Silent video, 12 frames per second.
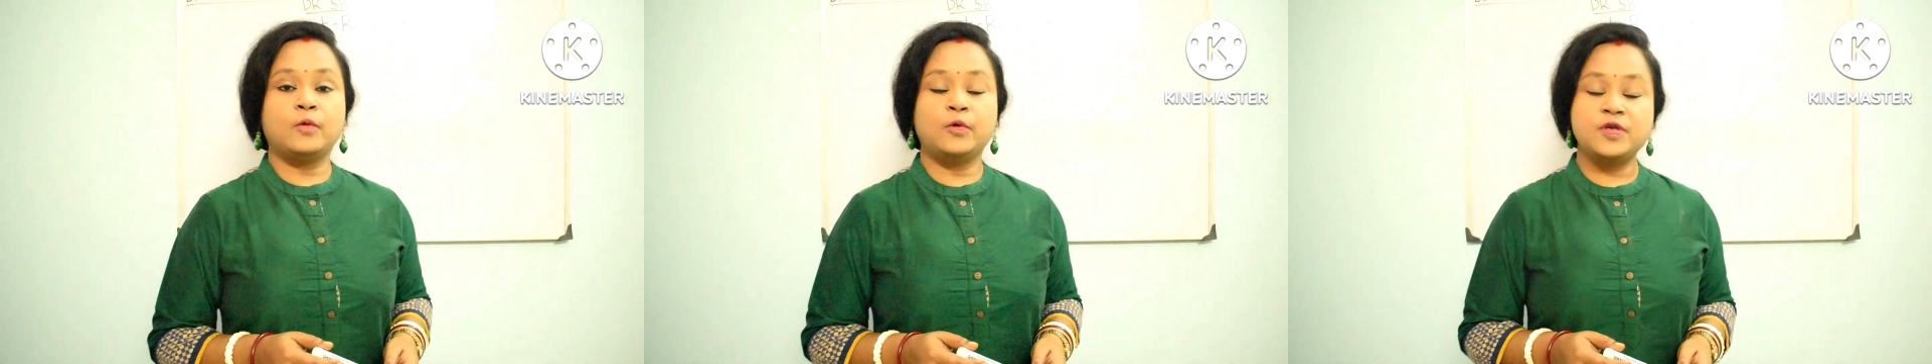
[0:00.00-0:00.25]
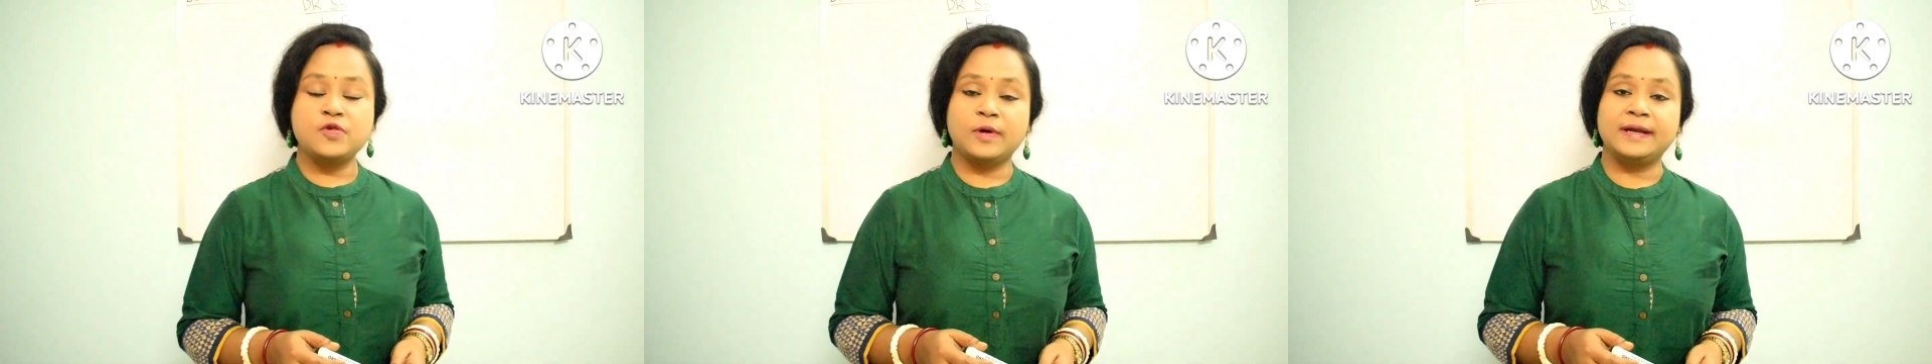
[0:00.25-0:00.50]

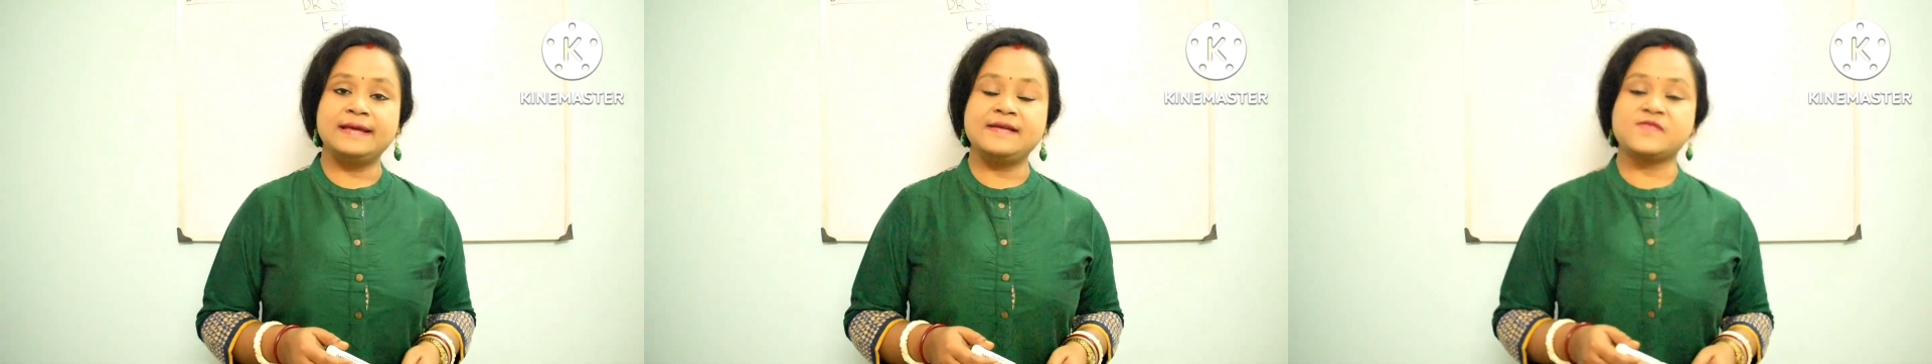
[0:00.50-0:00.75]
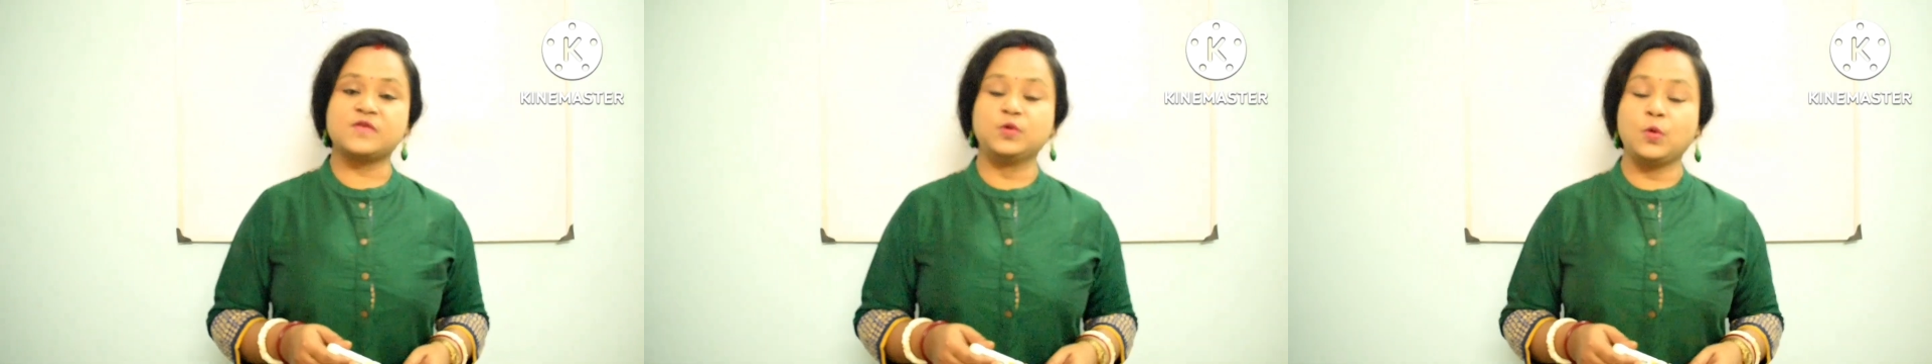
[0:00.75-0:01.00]
which one
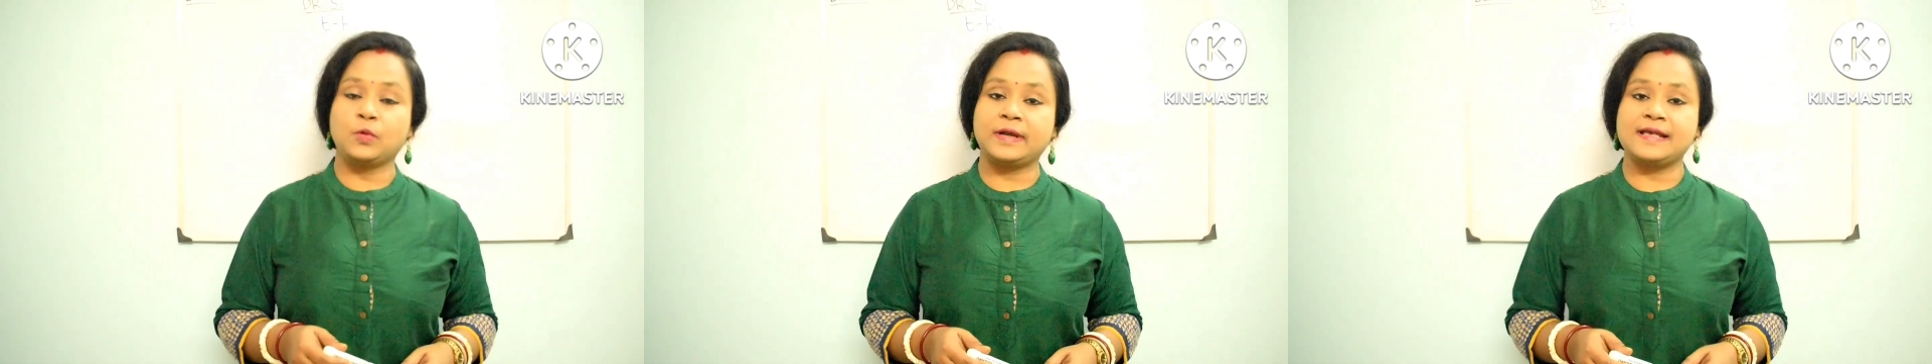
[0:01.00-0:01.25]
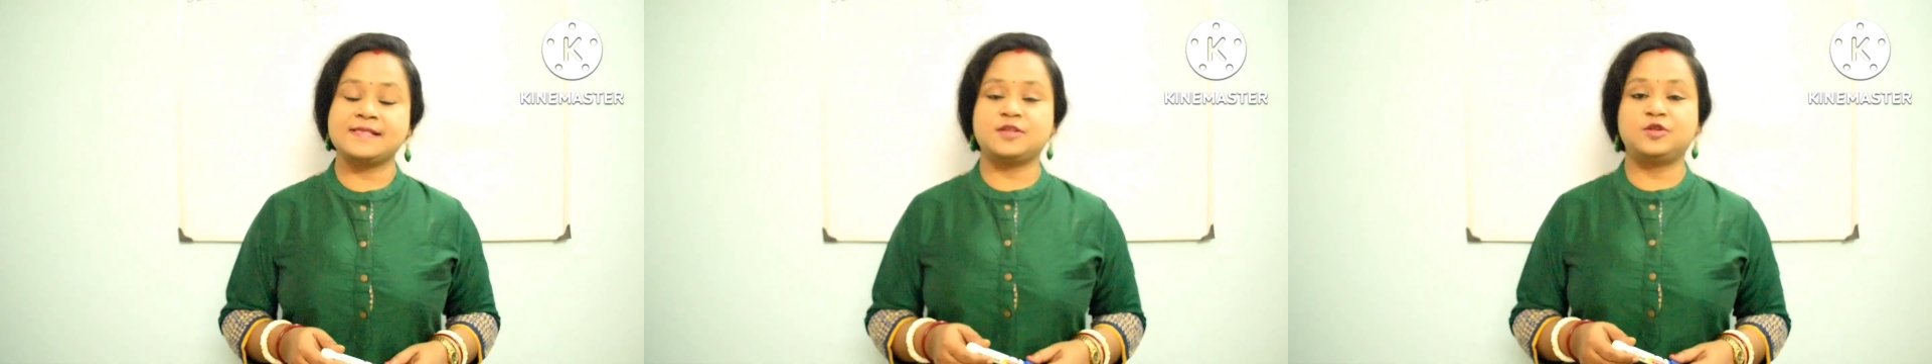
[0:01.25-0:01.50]
is known
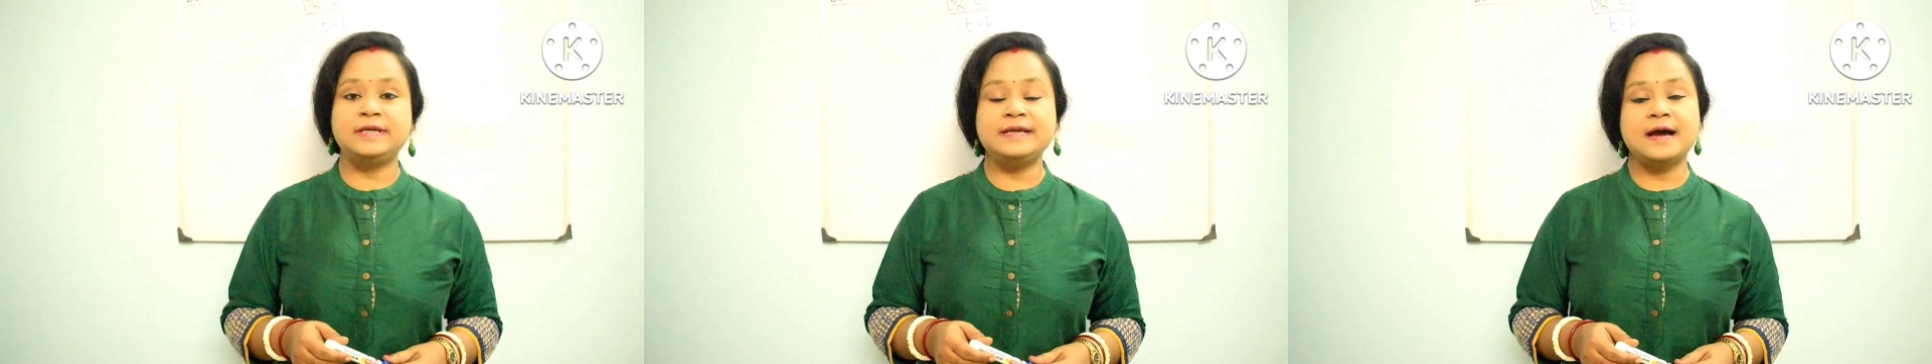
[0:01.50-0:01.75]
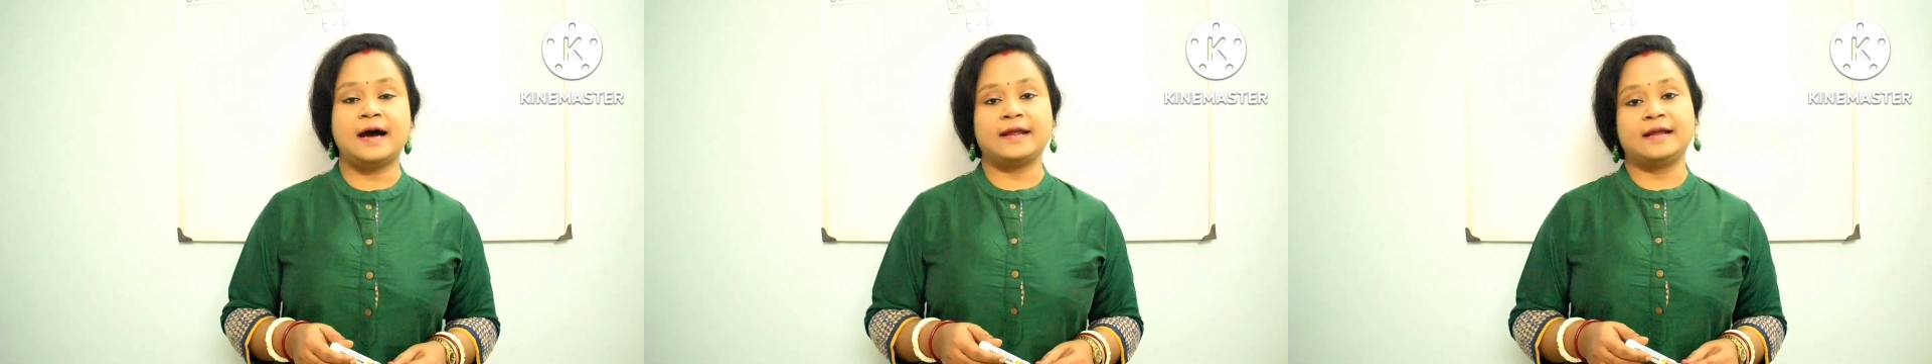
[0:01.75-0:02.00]
as
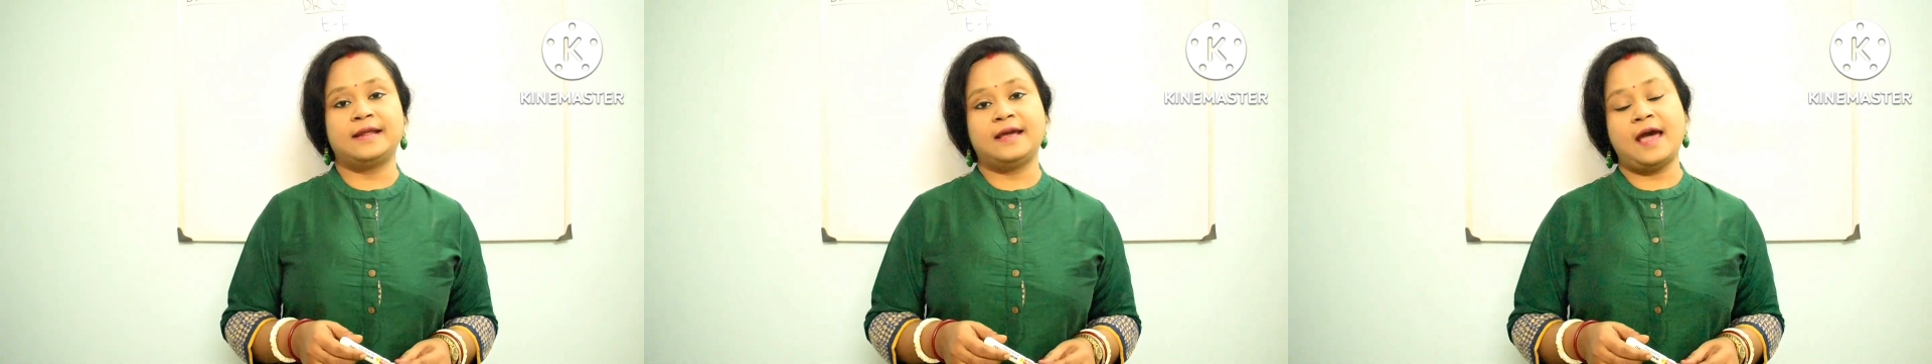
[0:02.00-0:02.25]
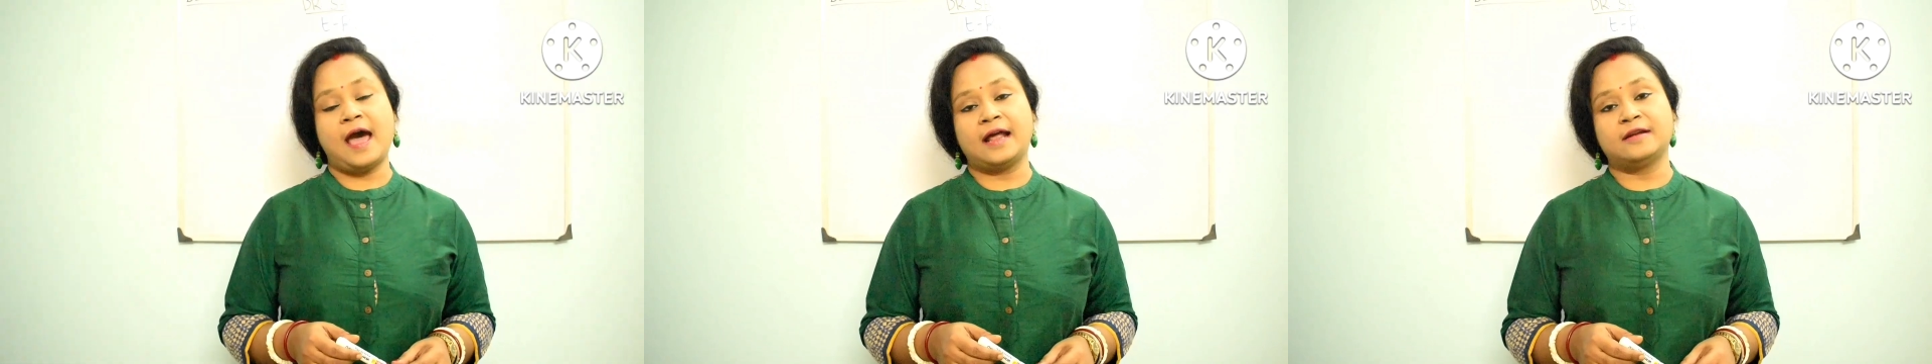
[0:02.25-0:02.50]

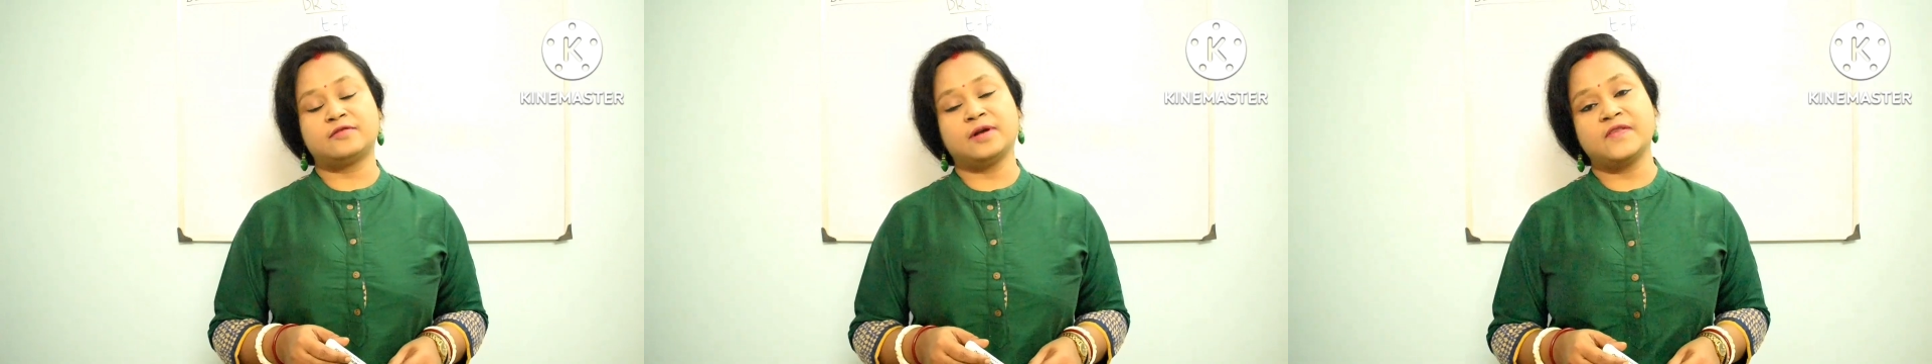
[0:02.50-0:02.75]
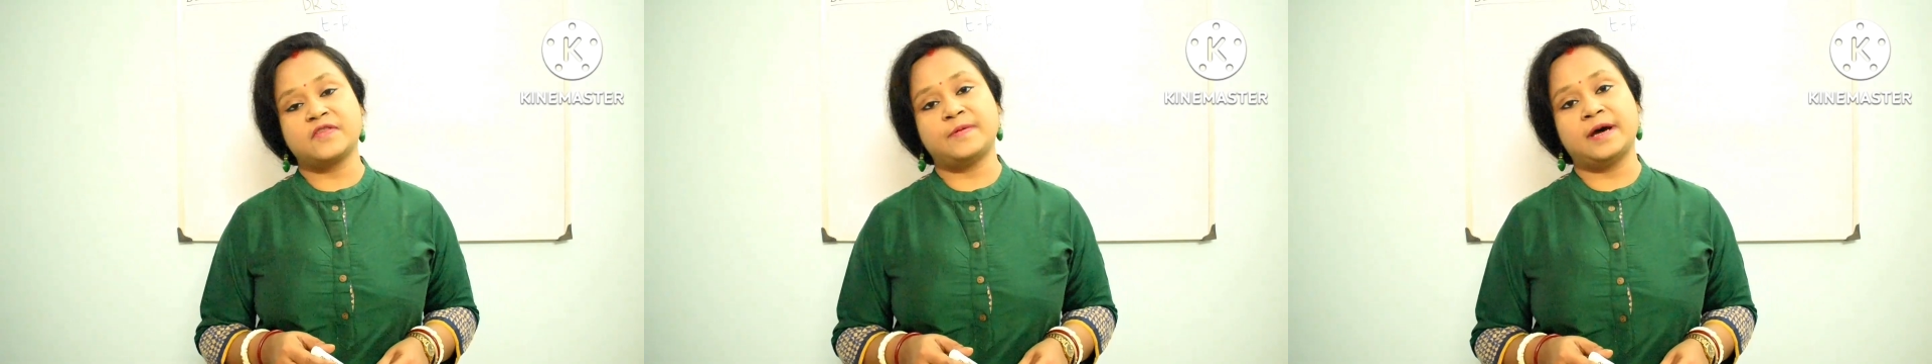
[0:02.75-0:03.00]
tRNA and
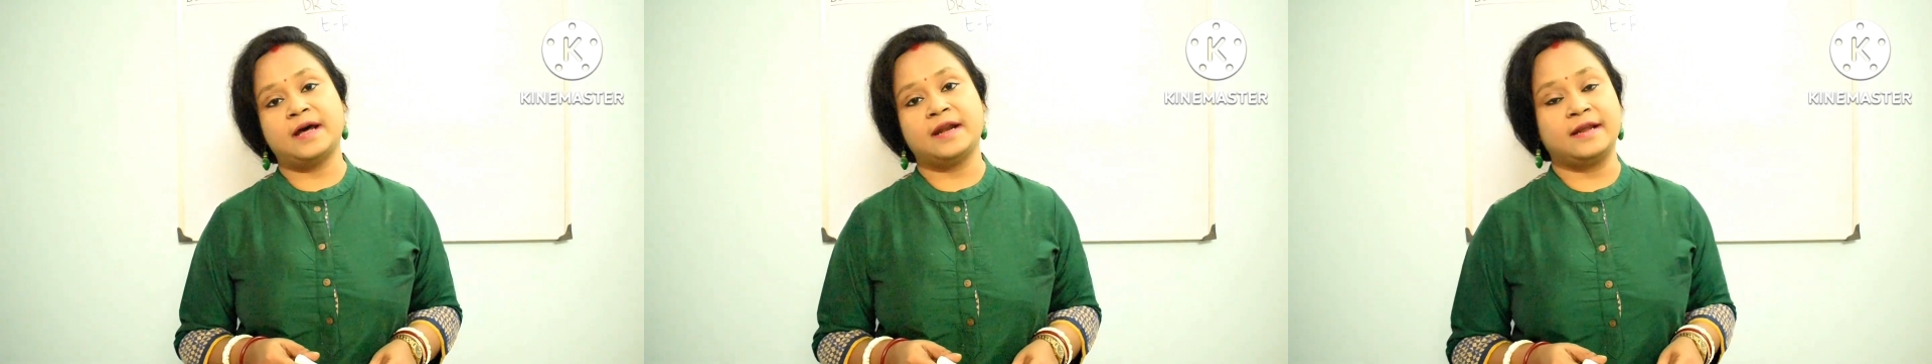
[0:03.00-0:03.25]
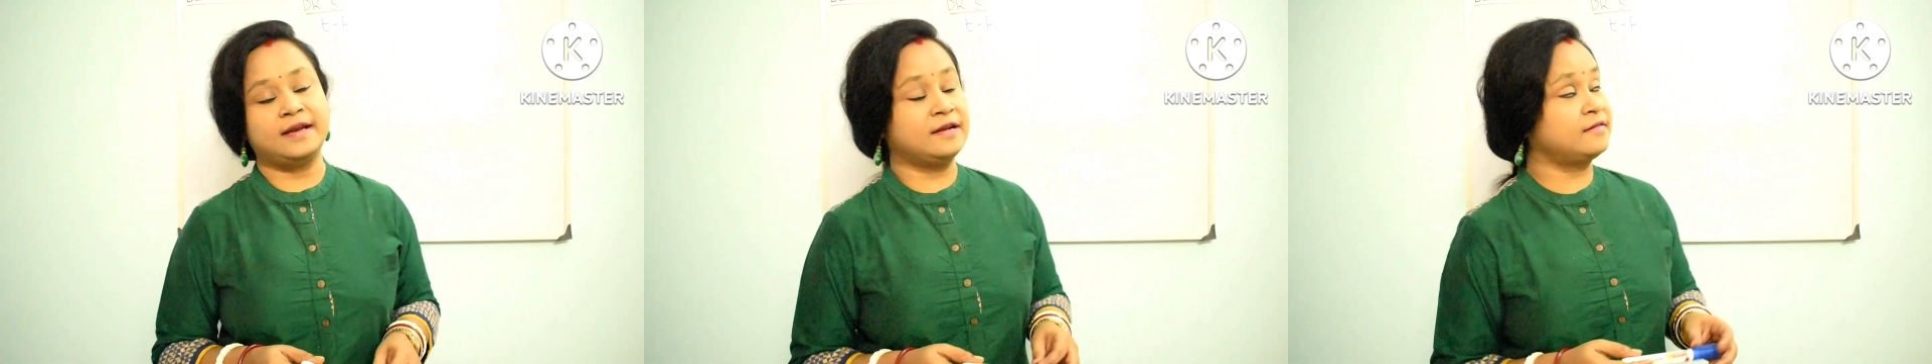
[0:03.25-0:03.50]
transfer
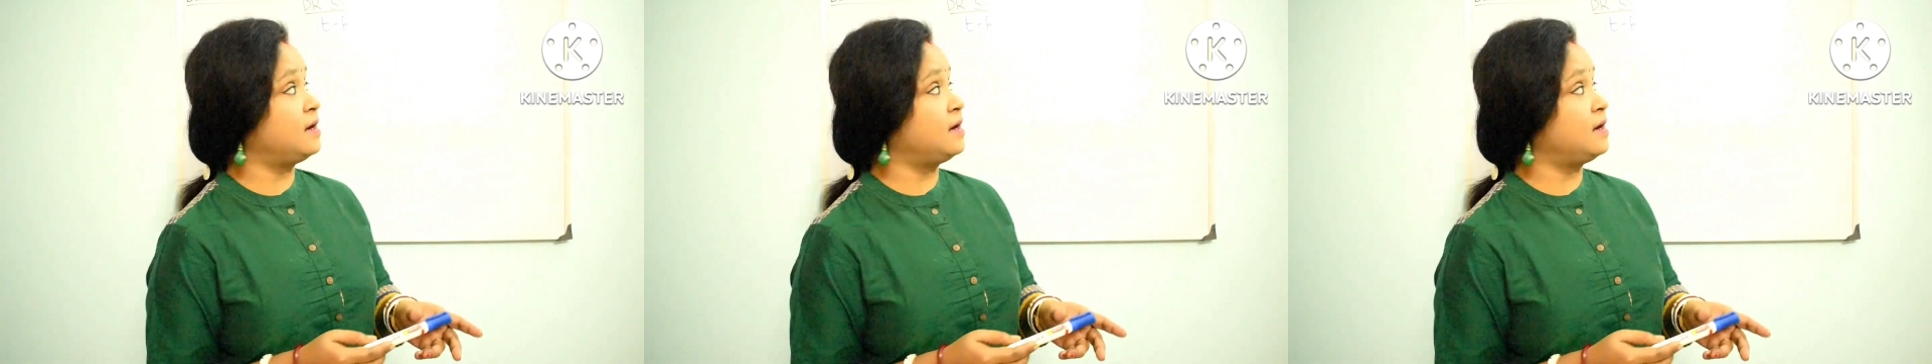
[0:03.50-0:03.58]
RNA.